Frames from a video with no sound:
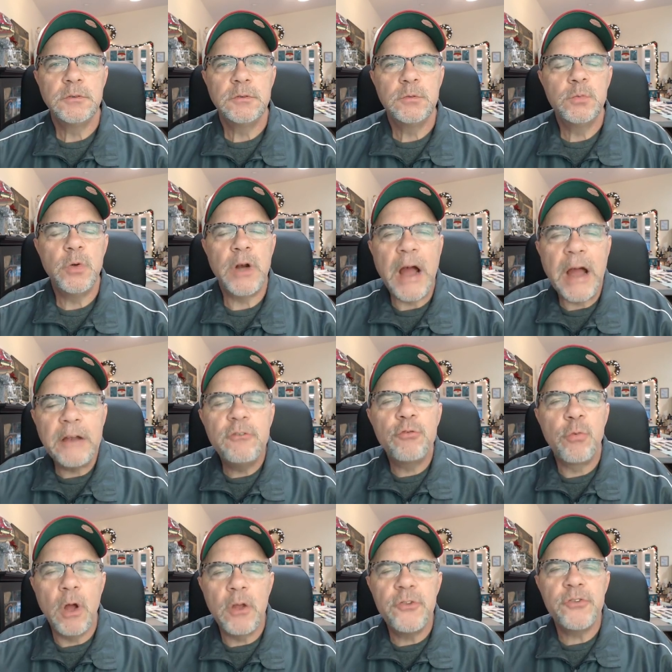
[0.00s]
When I
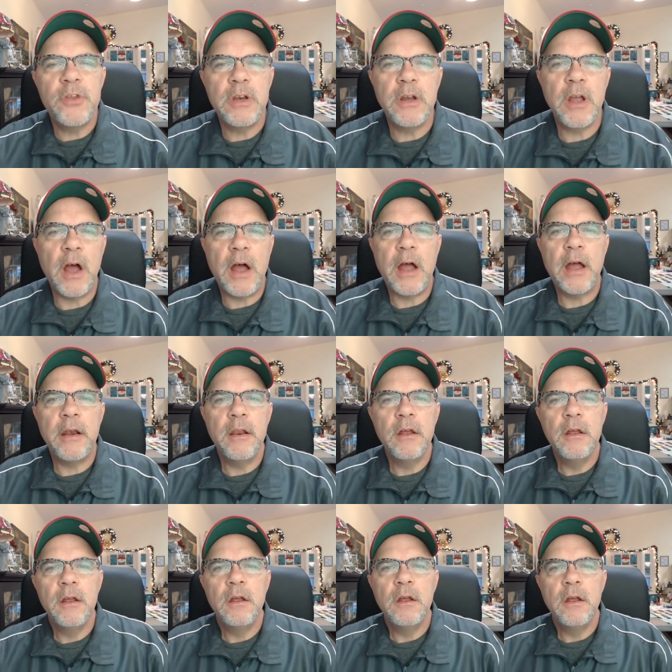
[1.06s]
trust in God
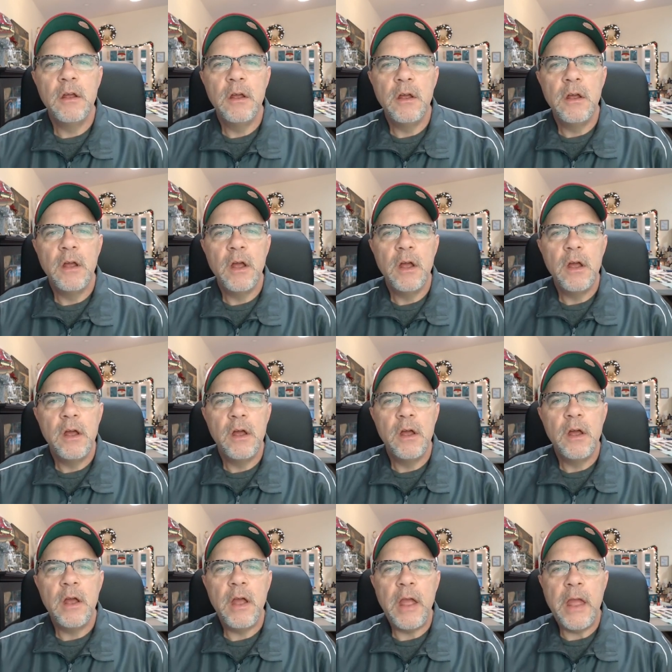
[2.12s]

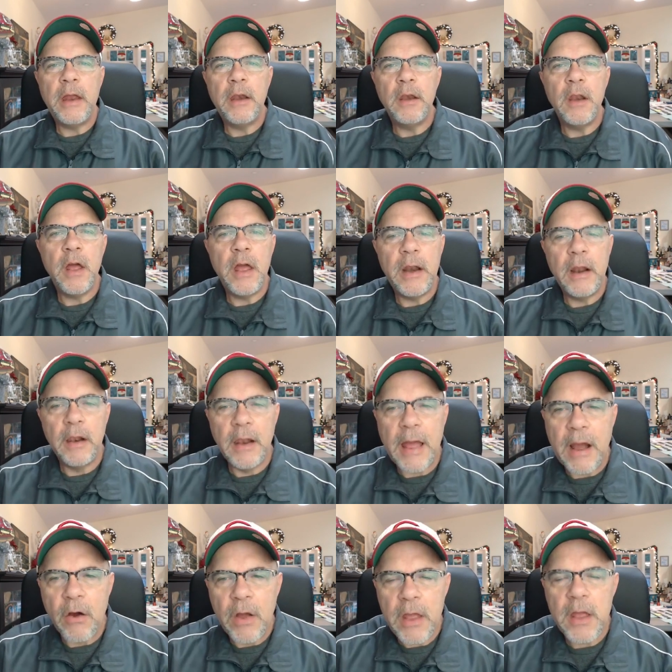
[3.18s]
and, and
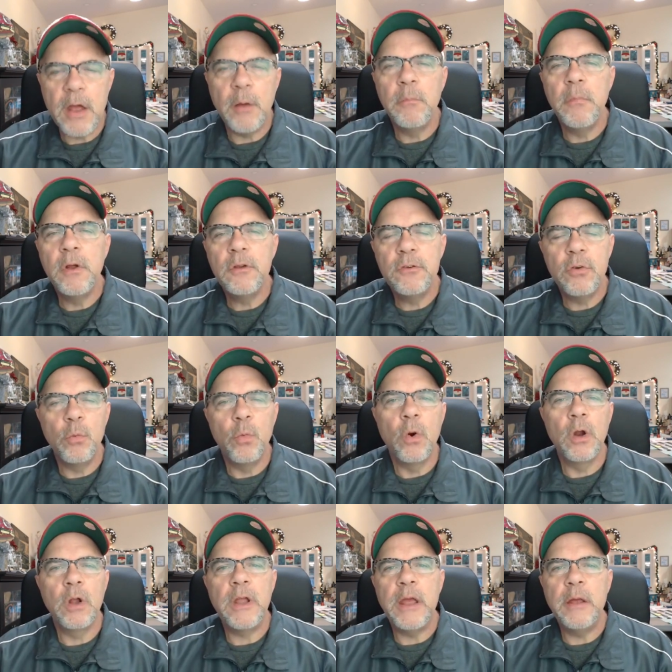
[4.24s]
allow Him to
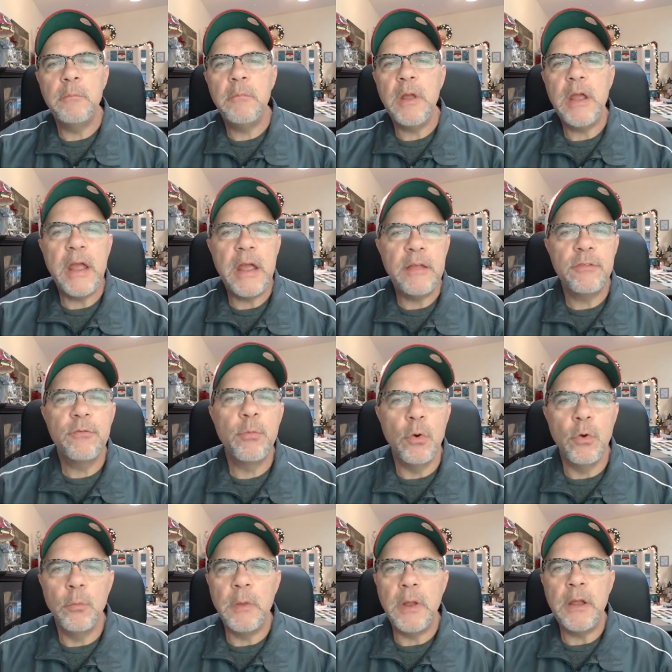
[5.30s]
work in me and
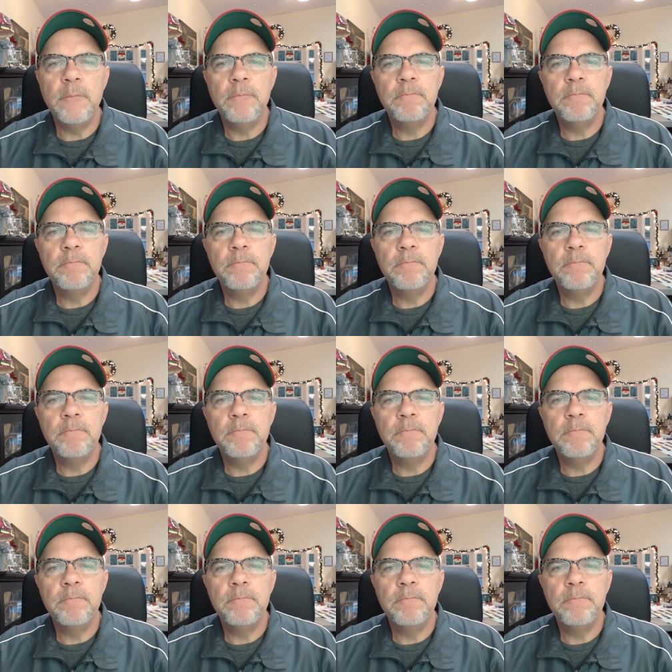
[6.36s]
through me,